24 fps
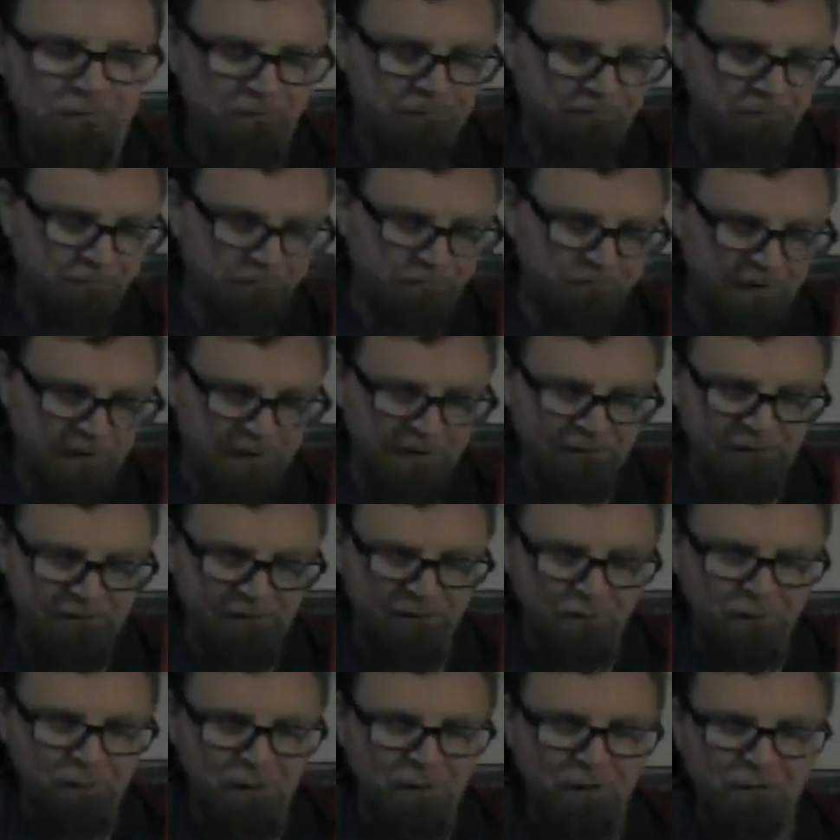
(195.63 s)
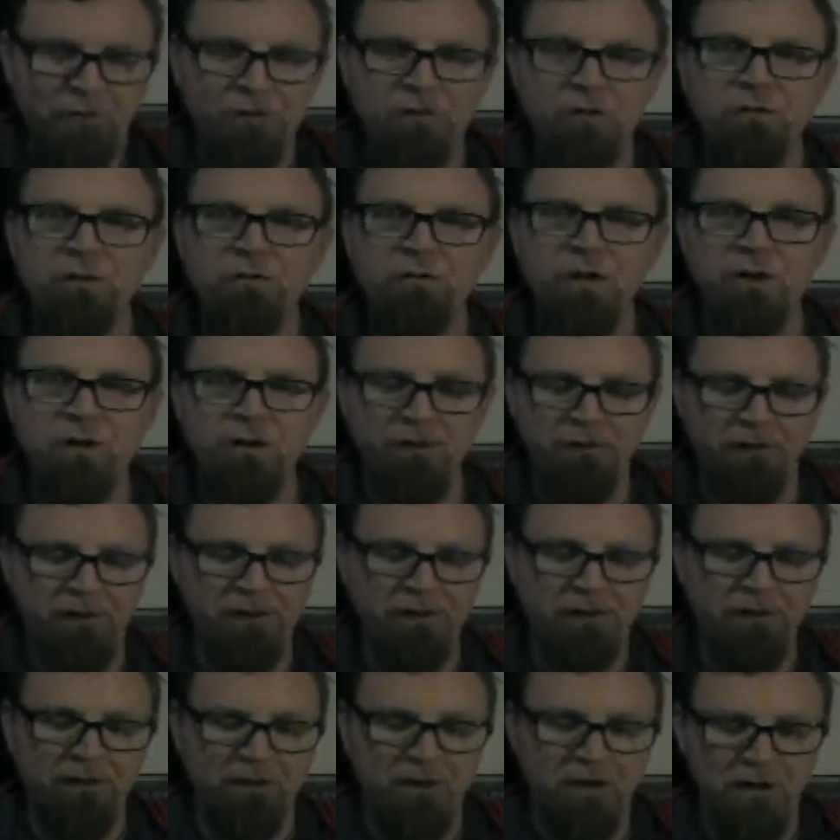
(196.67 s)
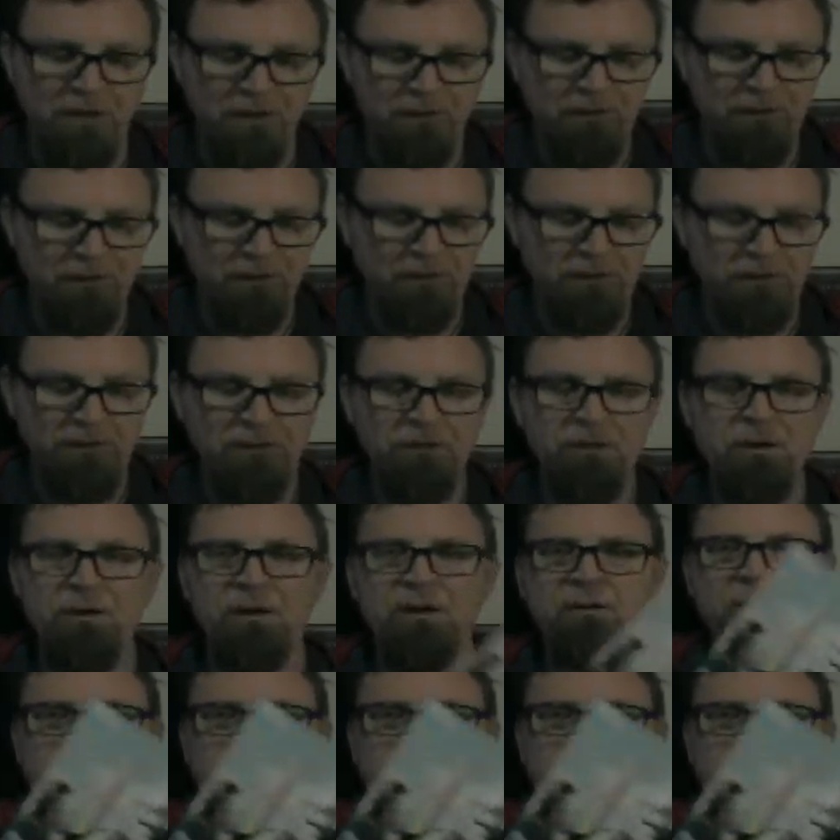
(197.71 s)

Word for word: fight these monsters on the lawn at,